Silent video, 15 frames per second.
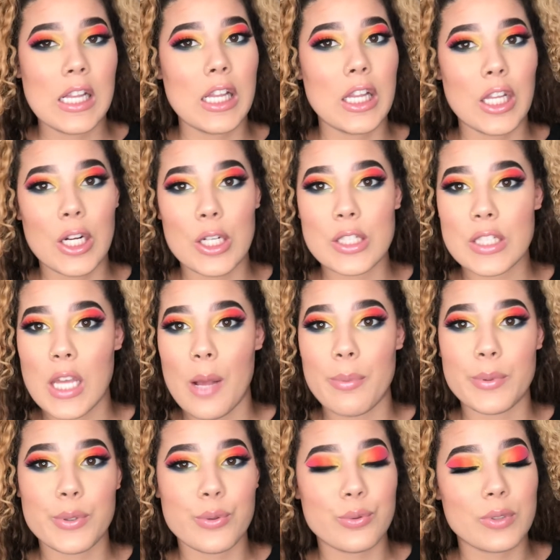learned a
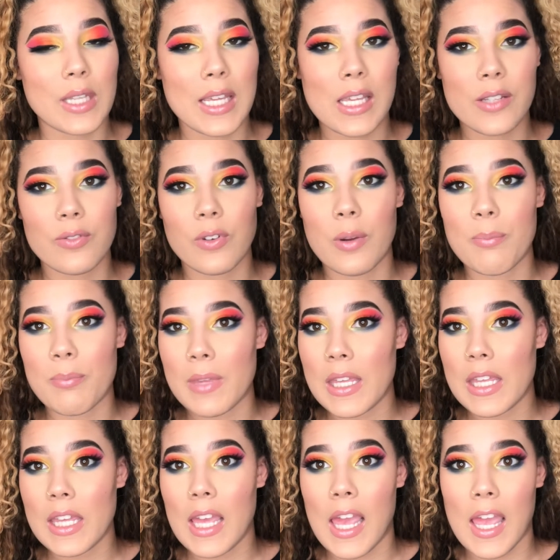couple new things from
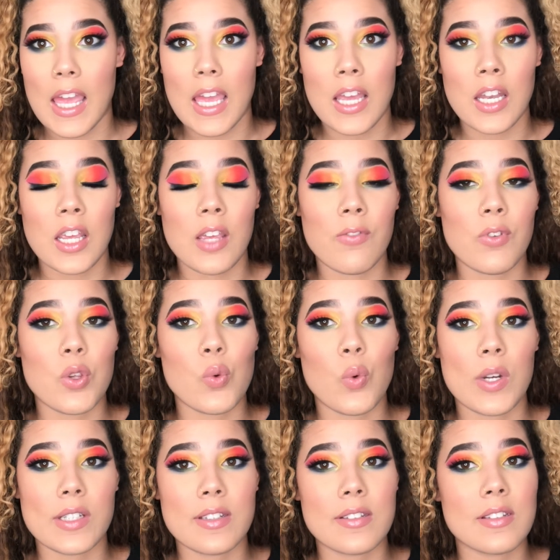me, and if you
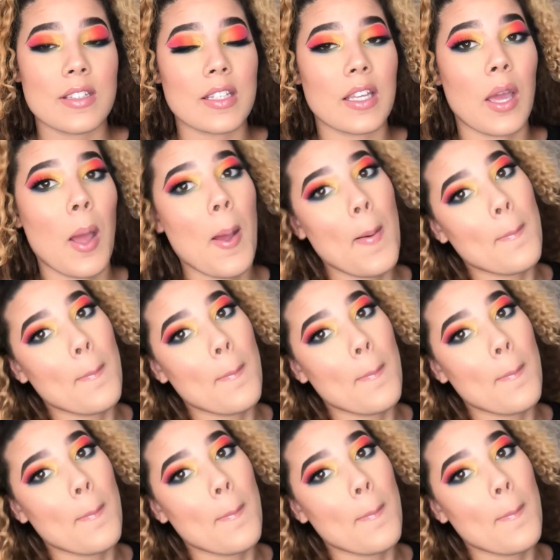want to see